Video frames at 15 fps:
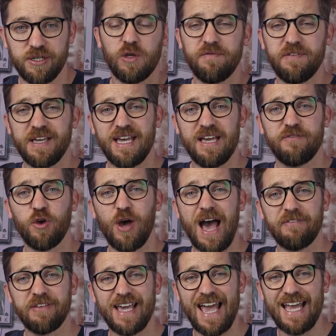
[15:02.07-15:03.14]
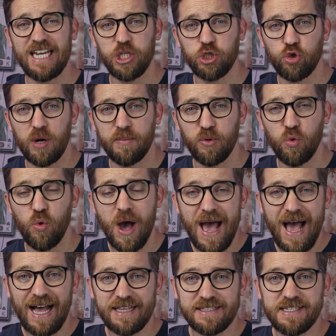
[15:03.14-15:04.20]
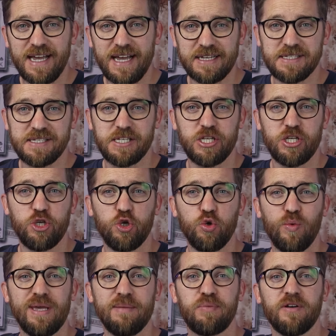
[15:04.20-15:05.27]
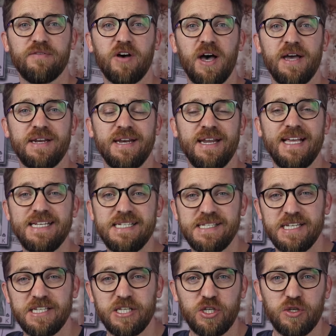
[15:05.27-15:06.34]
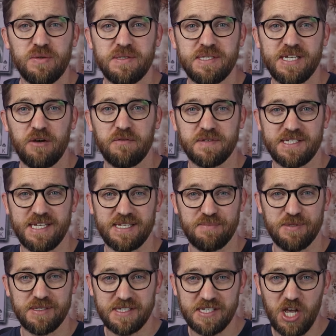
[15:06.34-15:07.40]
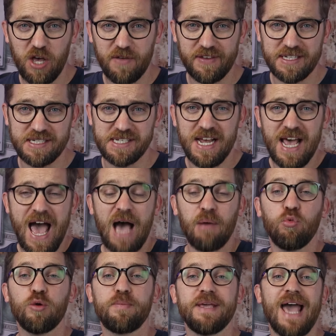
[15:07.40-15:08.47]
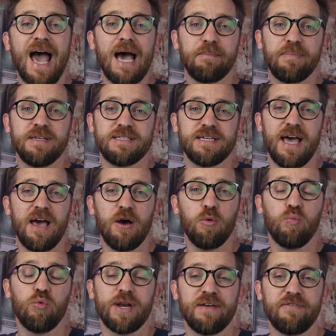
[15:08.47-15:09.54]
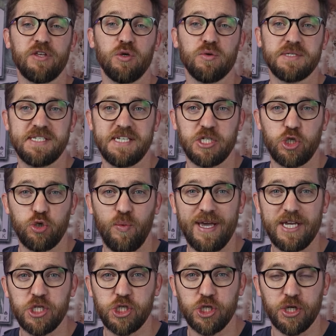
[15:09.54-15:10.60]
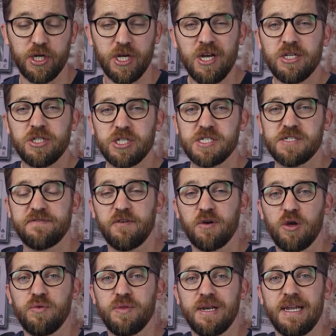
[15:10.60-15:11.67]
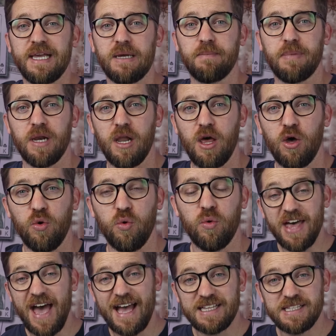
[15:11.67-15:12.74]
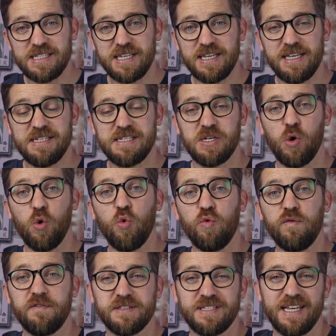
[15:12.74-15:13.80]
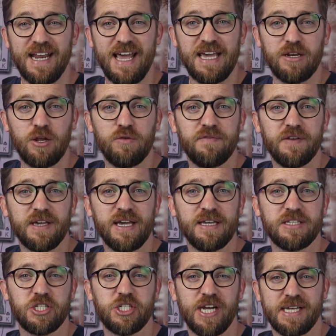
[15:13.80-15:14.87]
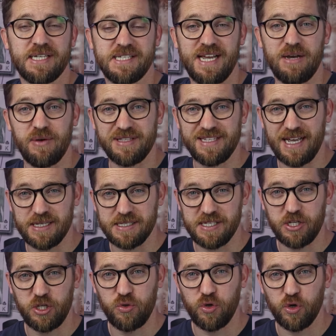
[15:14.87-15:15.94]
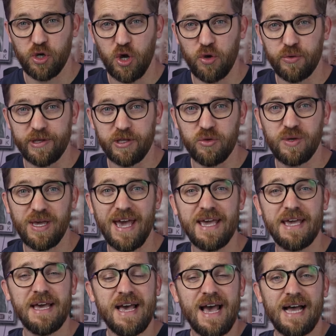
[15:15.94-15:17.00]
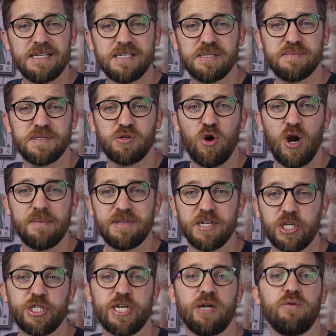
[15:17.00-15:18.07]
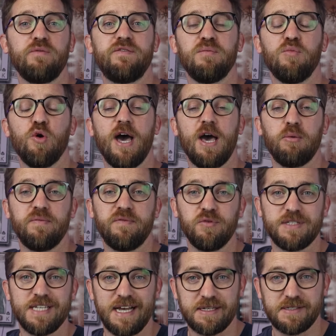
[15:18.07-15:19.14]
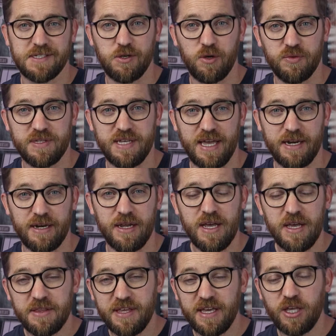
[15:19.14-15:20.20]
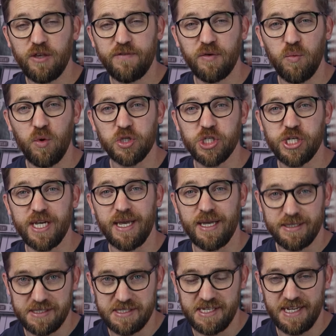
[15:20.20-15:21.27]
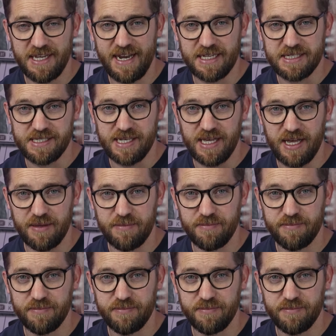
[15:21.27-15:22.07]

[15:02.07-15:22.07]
Don't forget, if you're having any trouble, at Tax2You we provide an easy-to-use self-assessment service and would be happy to help whatever your situation. Just follow the link below. That is all for today. Don't forget to check us out at tax2you.co.uk and subscribe to the channel for more helpful tax content. Thank you for watching. See you next time.